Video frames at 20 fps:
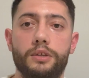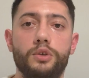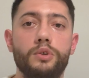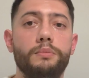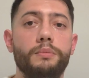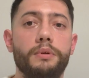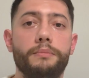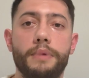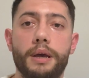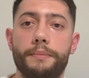
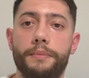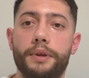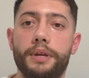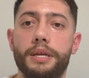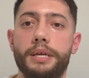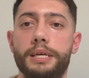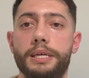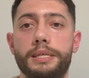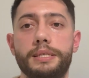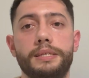Human memory
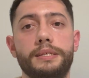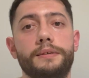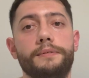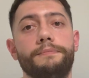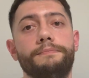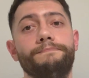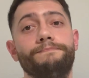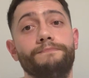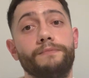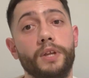is
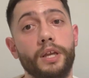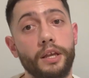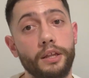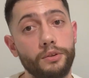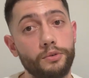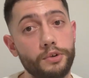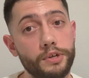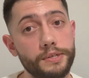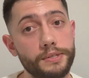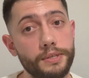
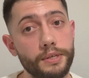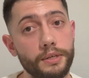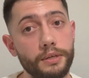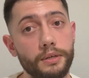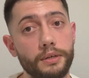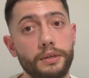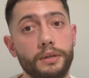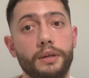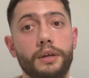interesting,